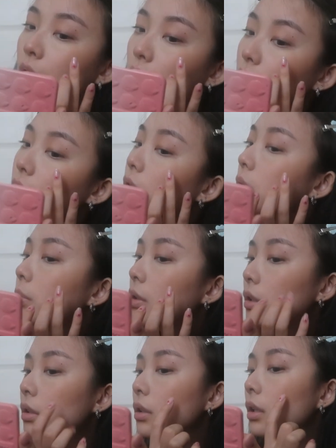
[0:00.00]
a little
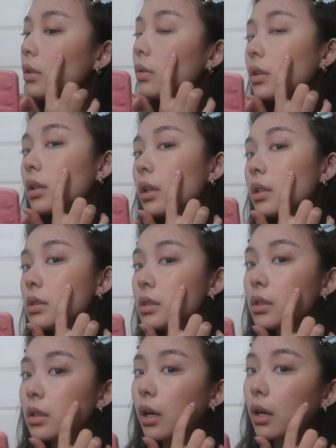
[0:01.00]
bit, and you can kind of
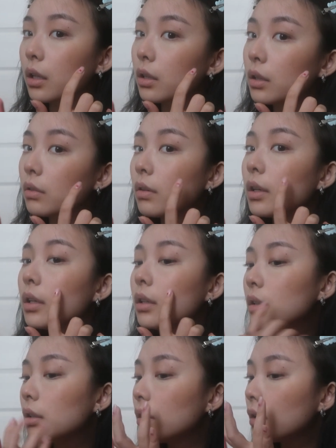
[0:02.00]
see the highlight right
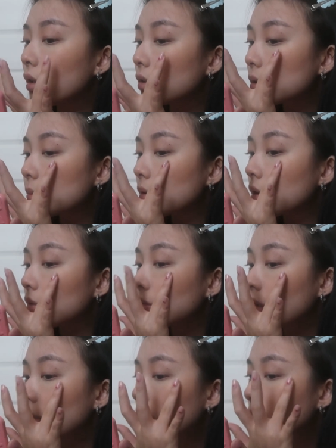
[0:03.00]
here. I just put it
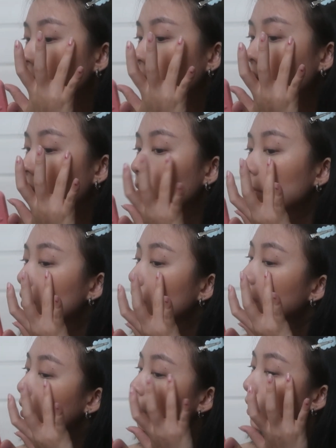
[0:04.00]
right on top
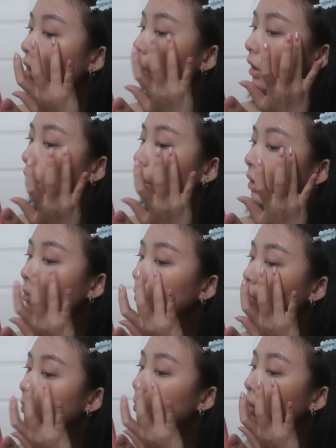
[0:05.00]
and I
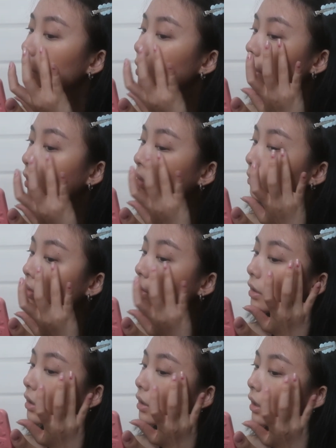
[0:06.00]
blend it out
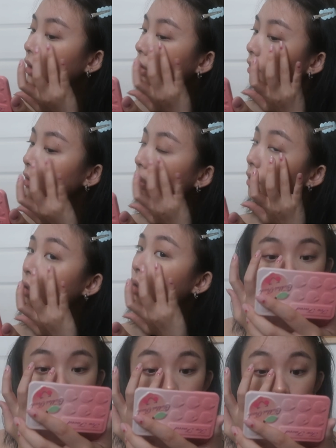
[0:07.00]
really lightly.
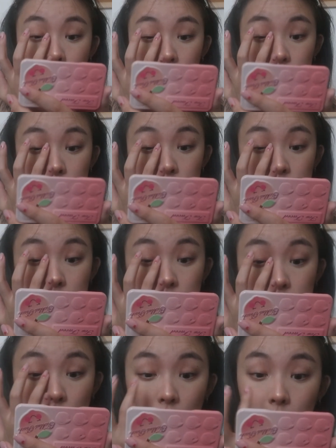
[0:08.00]
Go in and just
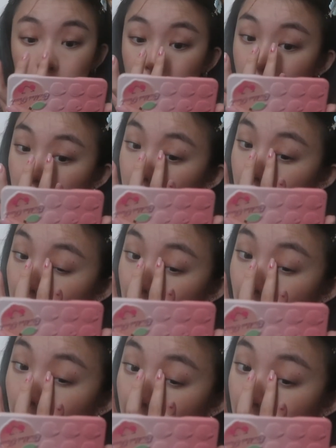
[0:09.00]
tap the inner
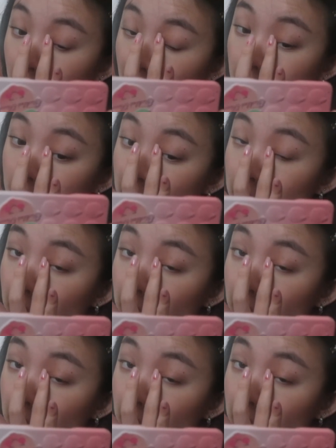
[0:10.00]
corners.